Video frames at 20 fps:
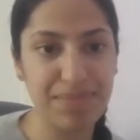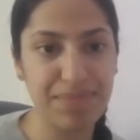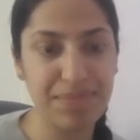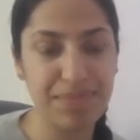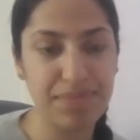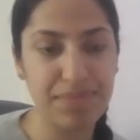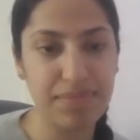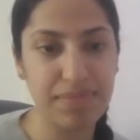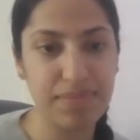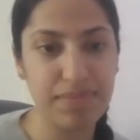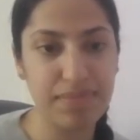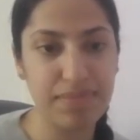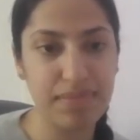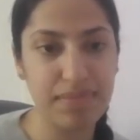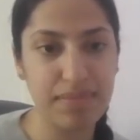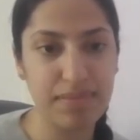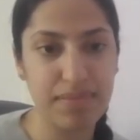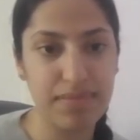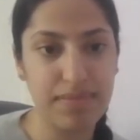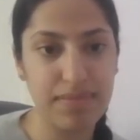
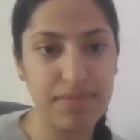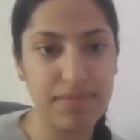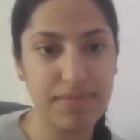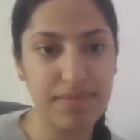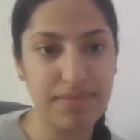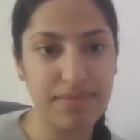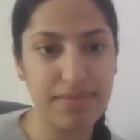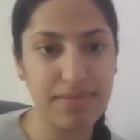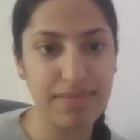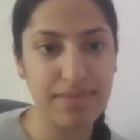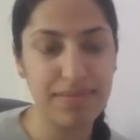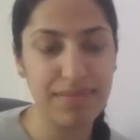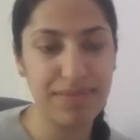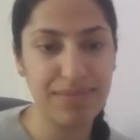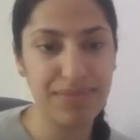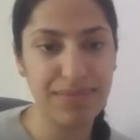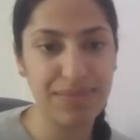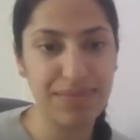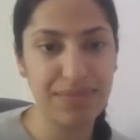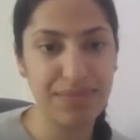
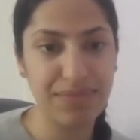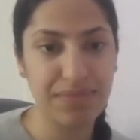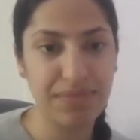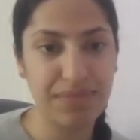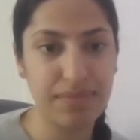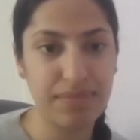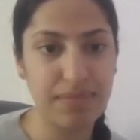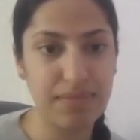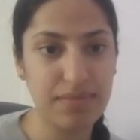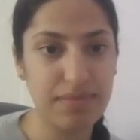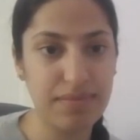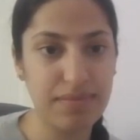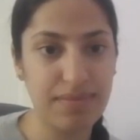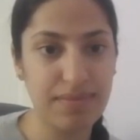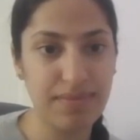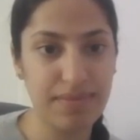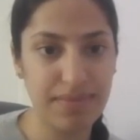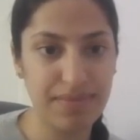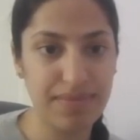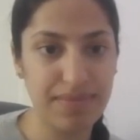
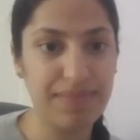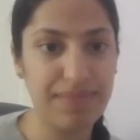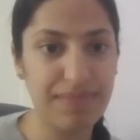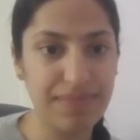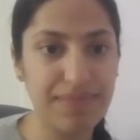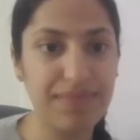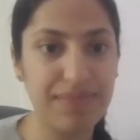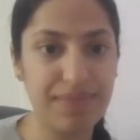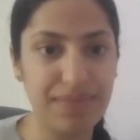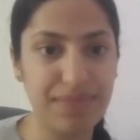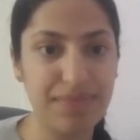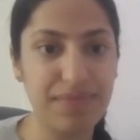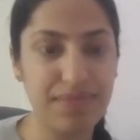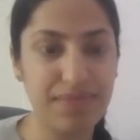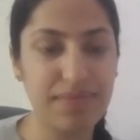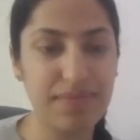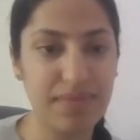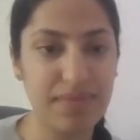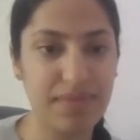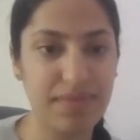
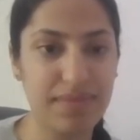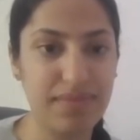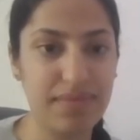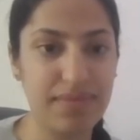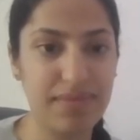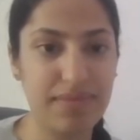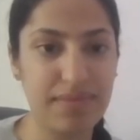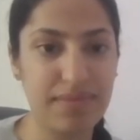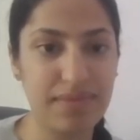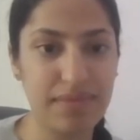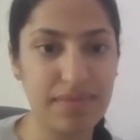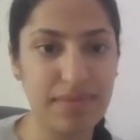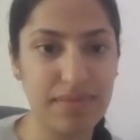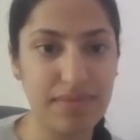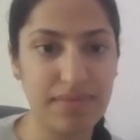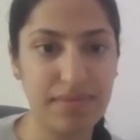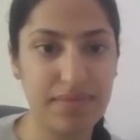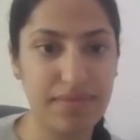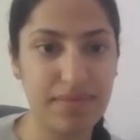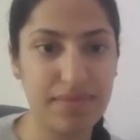
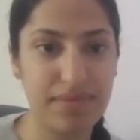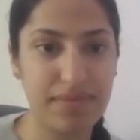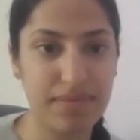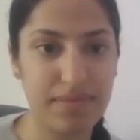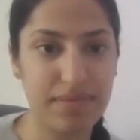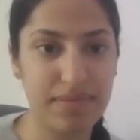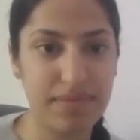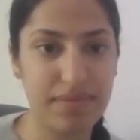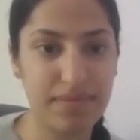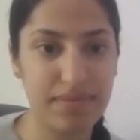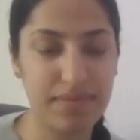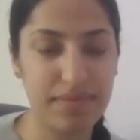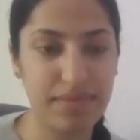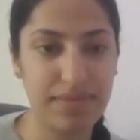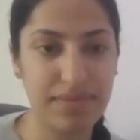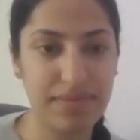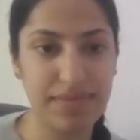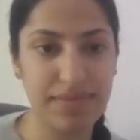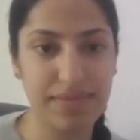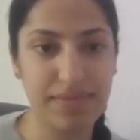
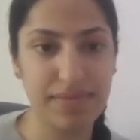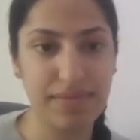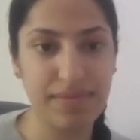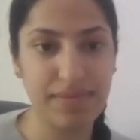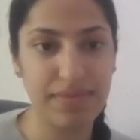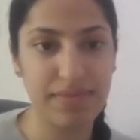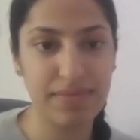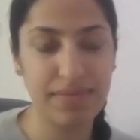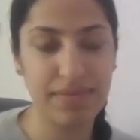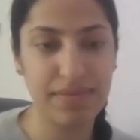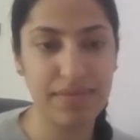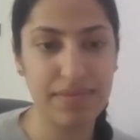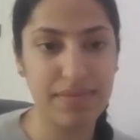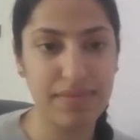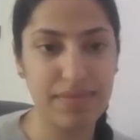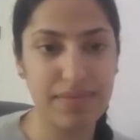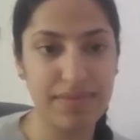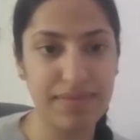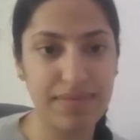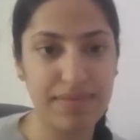
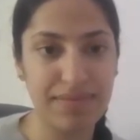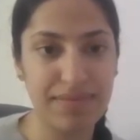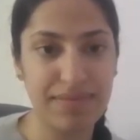[no speech]